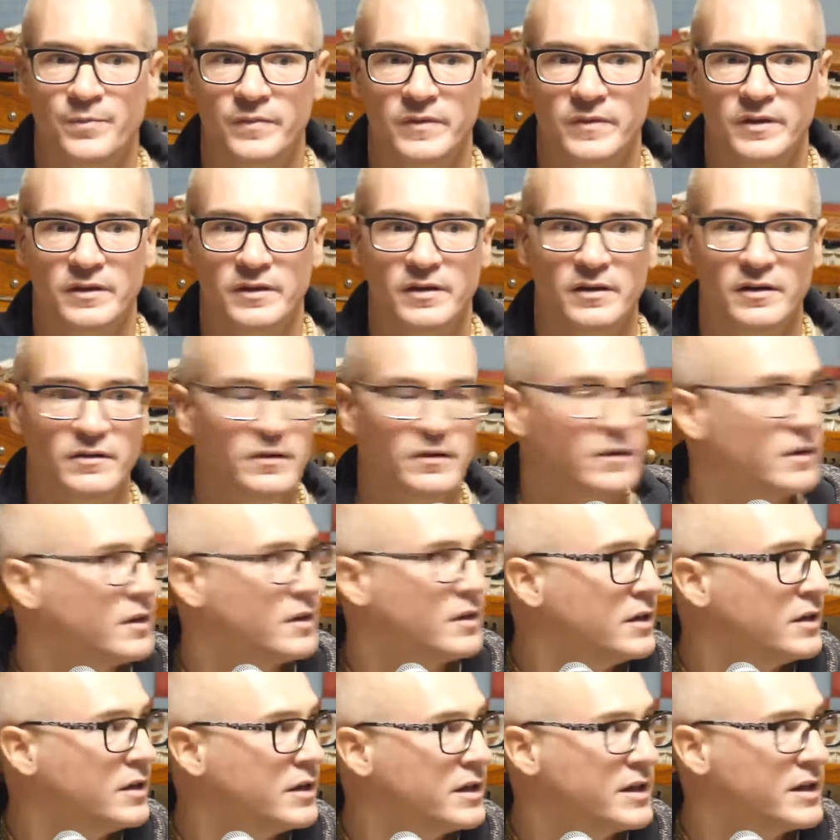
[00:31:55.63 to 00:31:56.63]
that
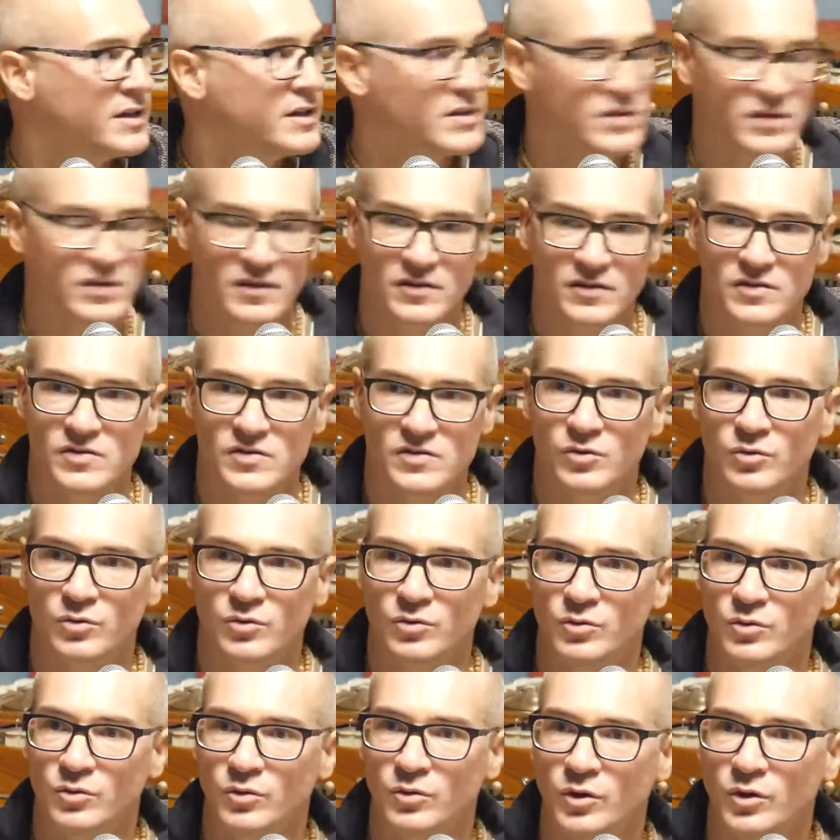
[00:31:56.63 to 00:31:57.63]
instance
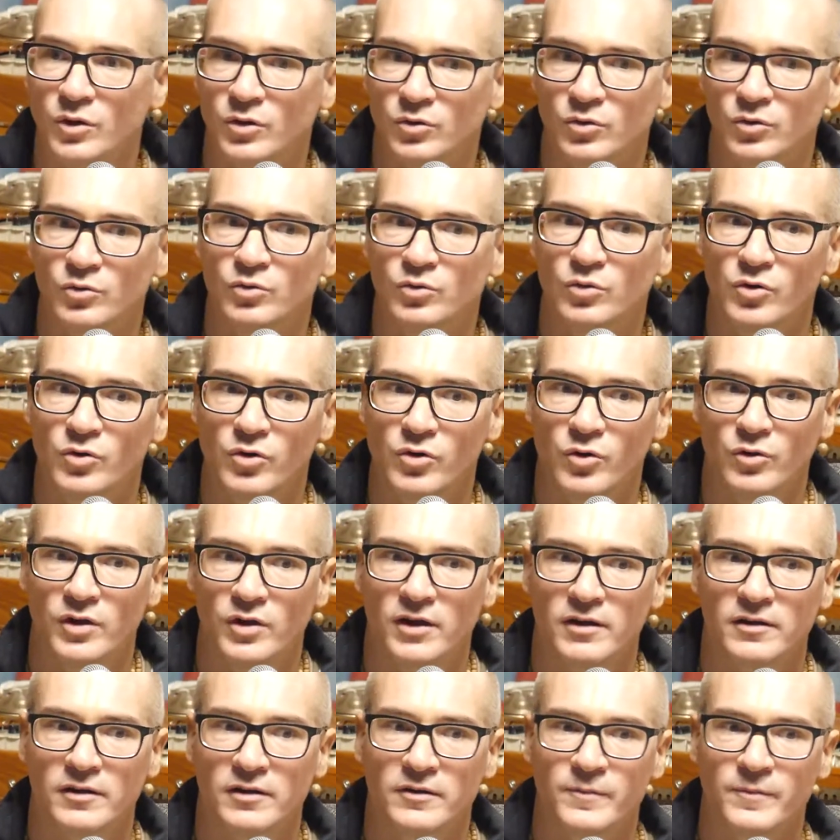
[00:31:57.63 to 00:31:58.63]
to
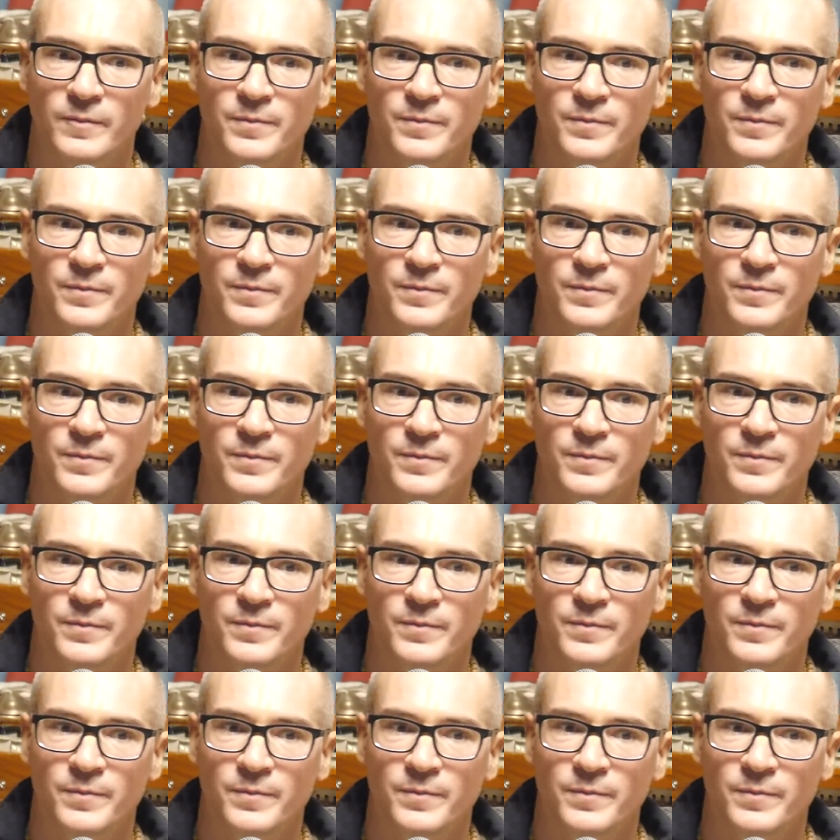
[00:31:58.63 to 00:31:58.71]
Duryodhana.